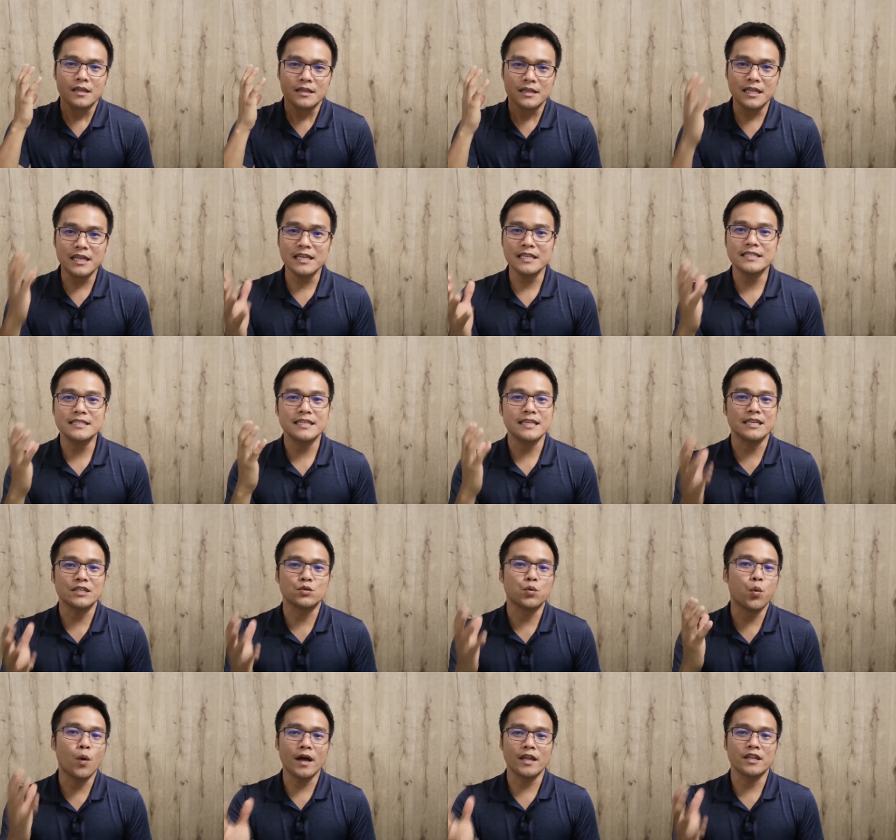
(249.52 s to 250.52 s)
this
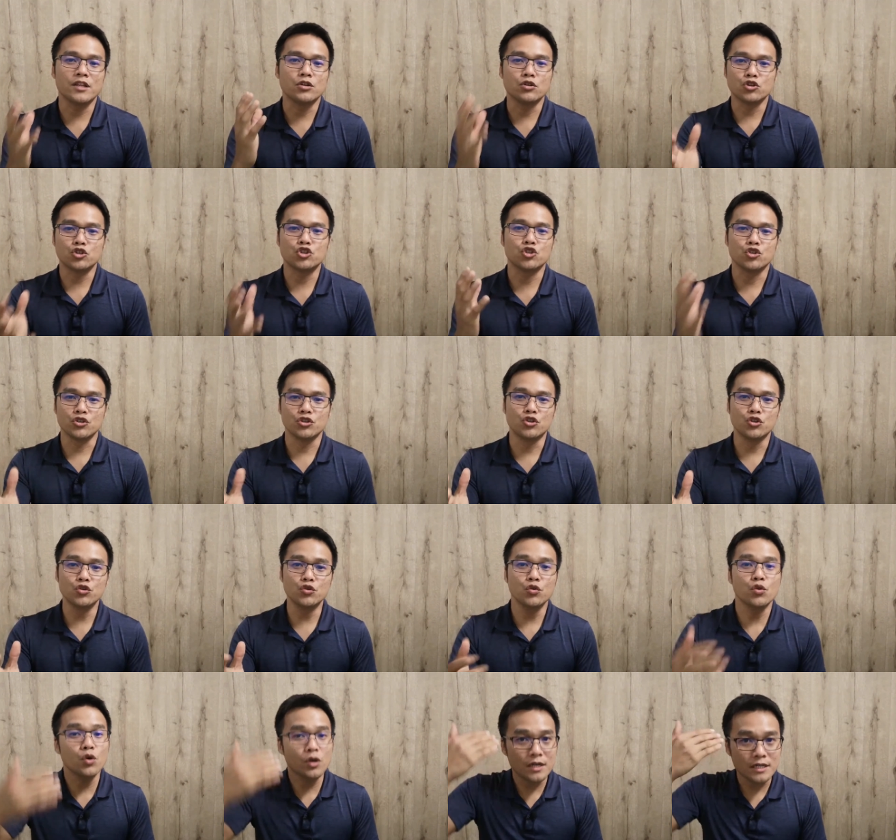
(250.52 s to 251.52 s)
is what you should
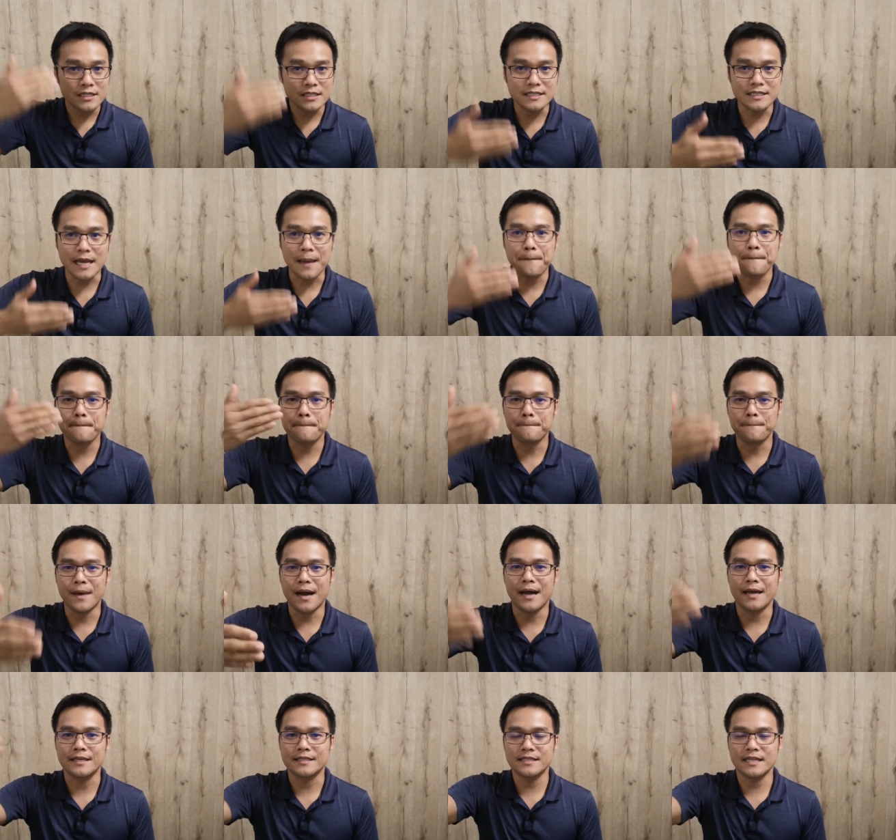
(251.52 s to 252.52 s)
do step
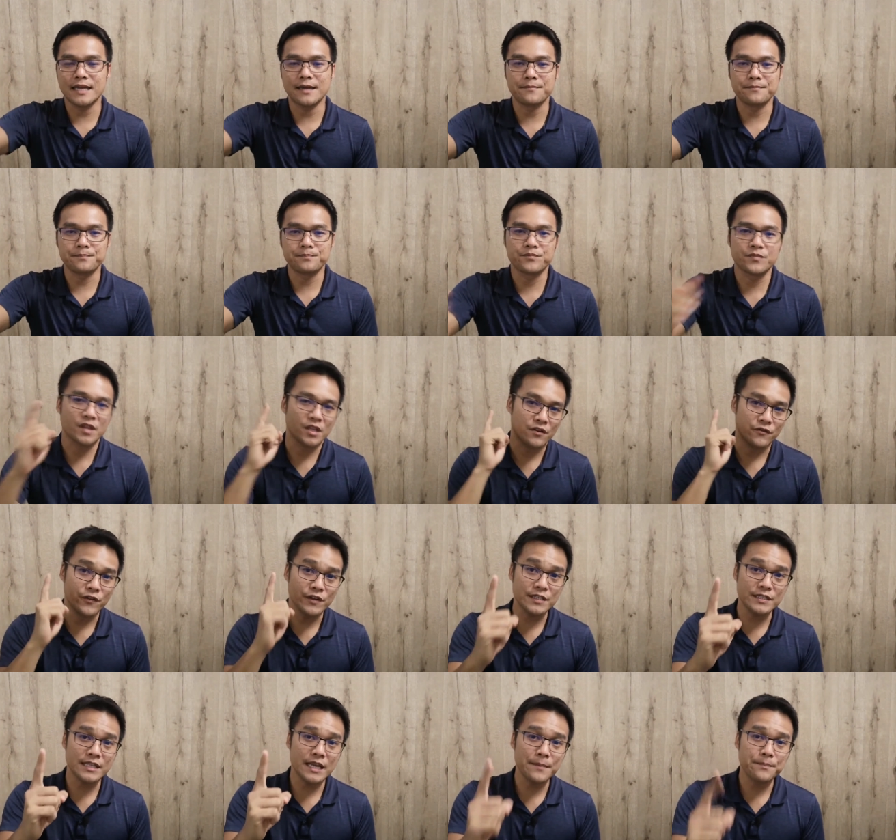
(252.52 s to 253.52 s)
by step. The
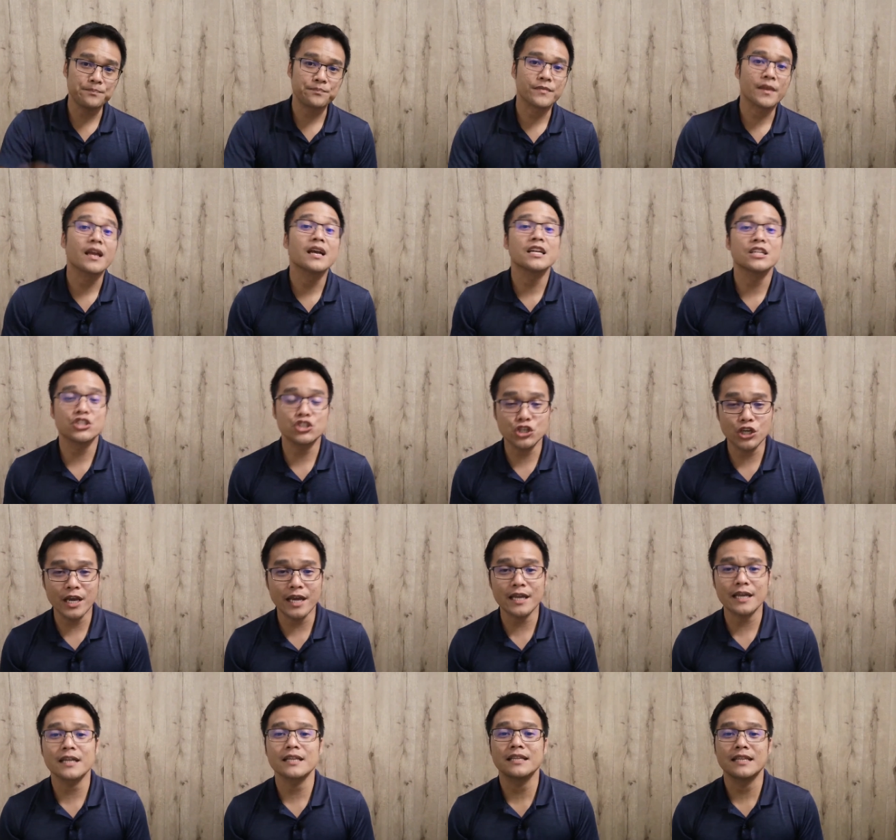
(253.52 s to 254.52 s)
first step,
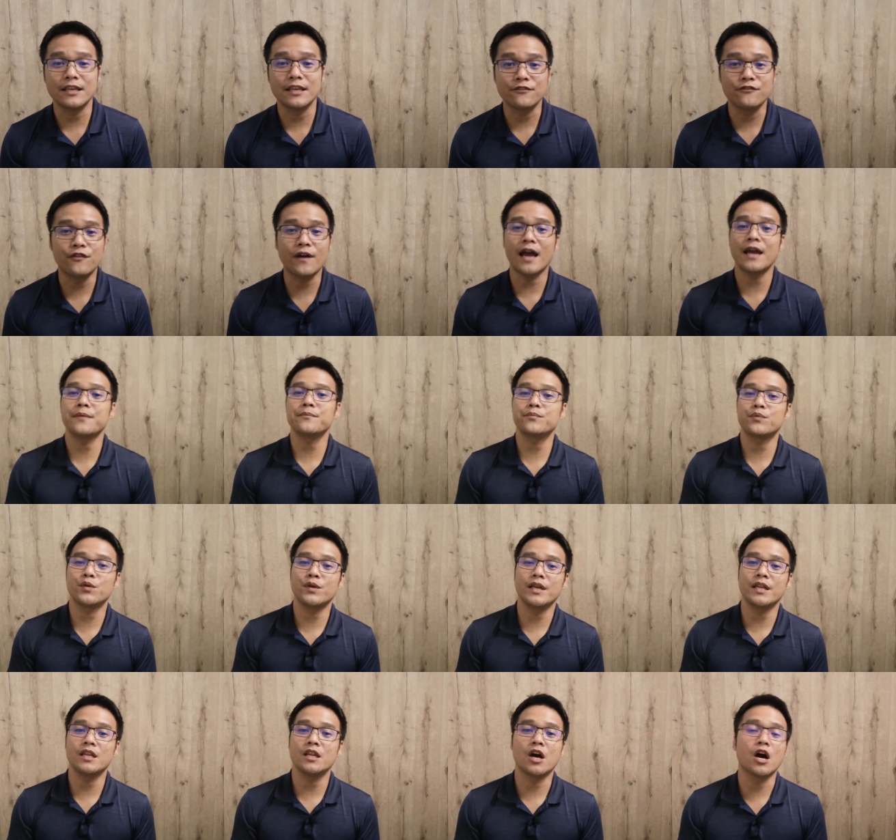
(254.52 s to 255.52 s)
check the fine
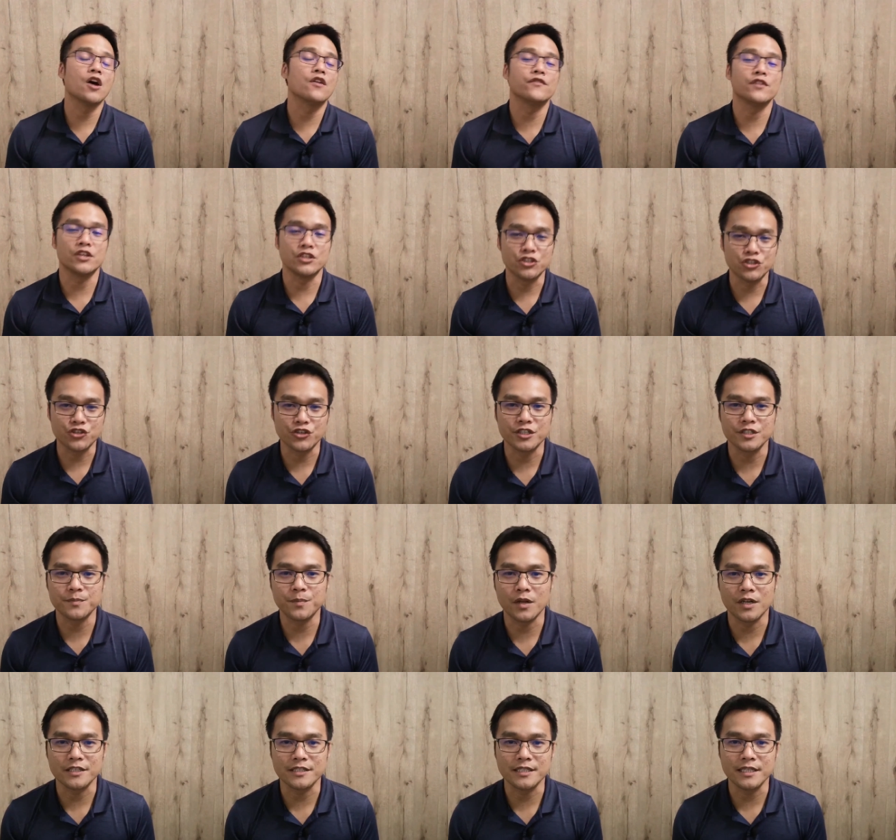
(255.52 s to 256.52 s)
print of your insurance
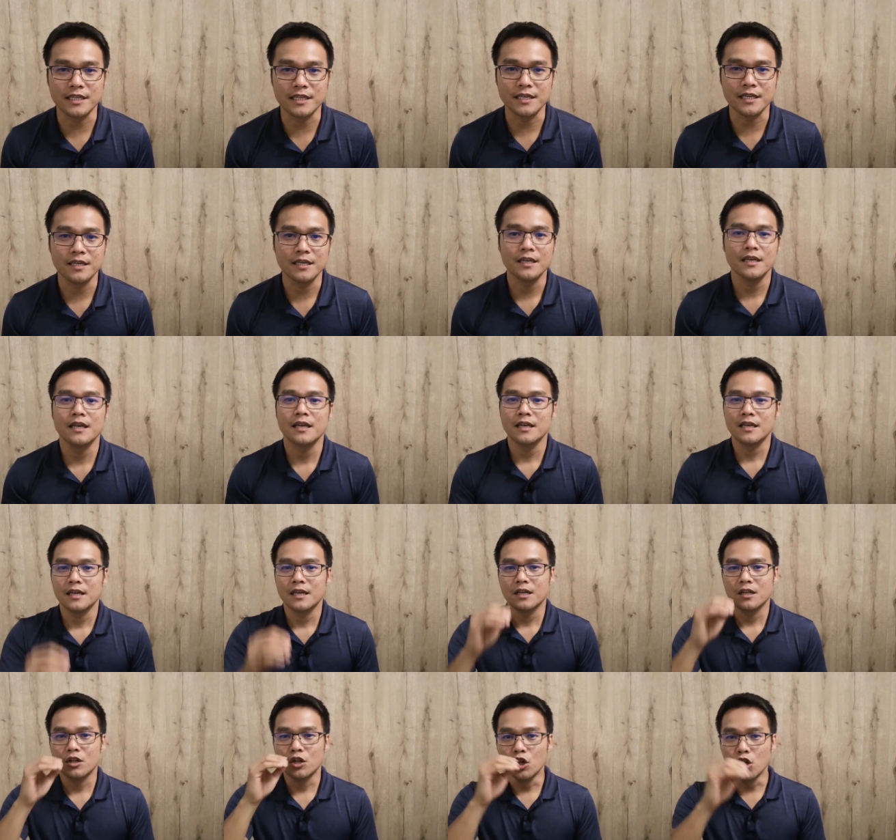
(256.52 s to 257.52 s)
policy.
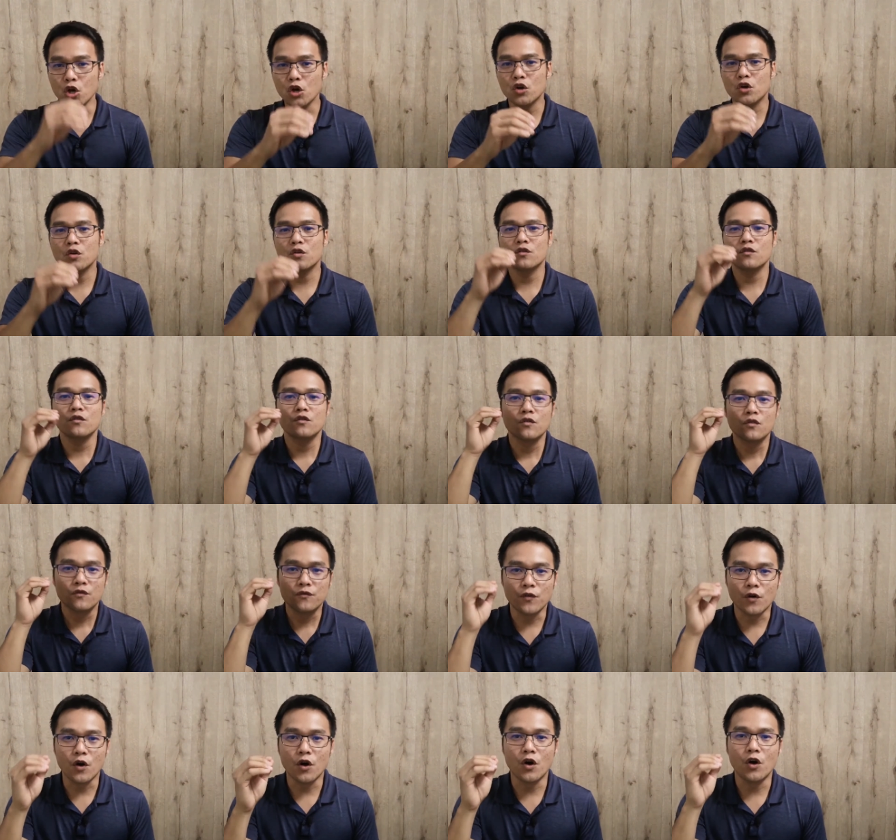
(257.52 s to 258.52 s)
Look
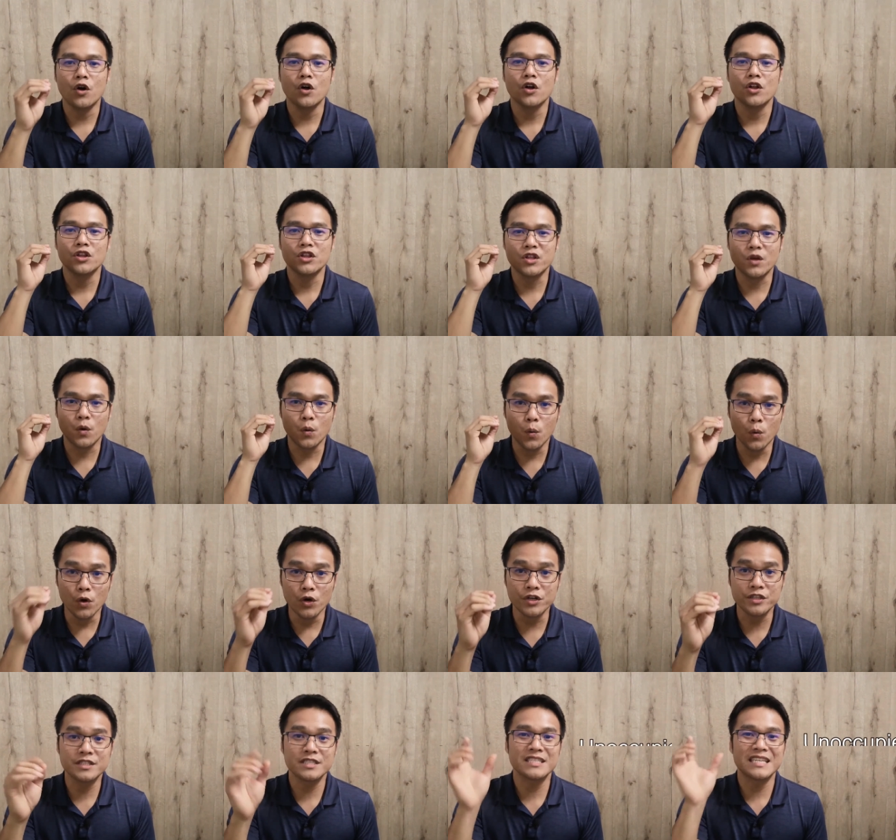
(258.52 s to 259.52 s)
for the
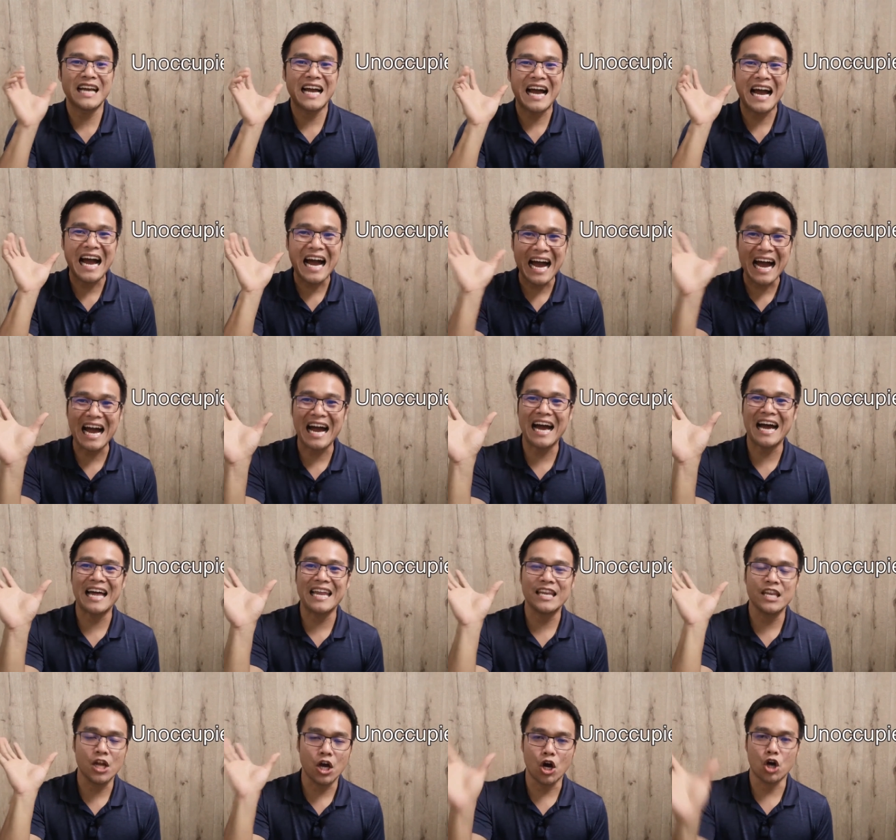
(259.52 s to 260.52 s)
words
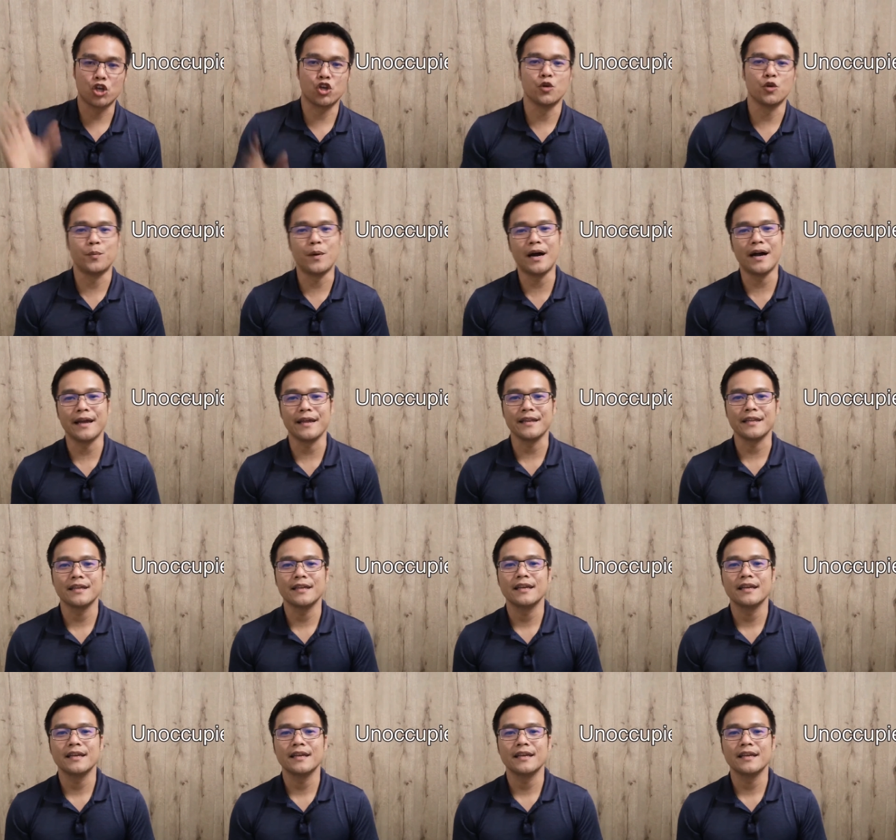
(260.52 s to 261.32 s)
unoccupied